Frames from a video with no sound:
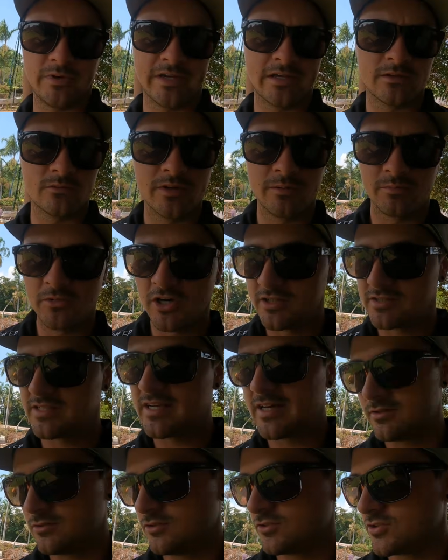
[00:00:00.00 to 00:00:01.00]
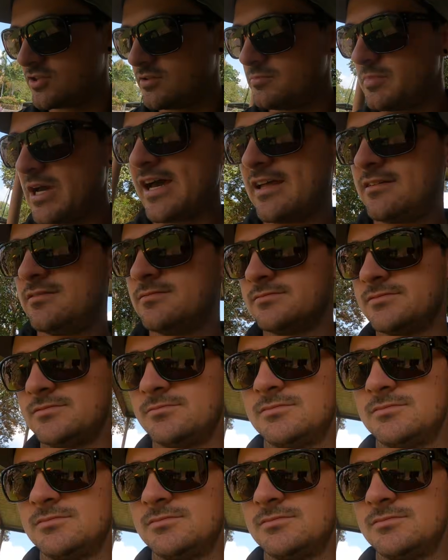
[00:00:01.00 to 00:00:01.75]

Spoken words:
we can rip those out, not too bad.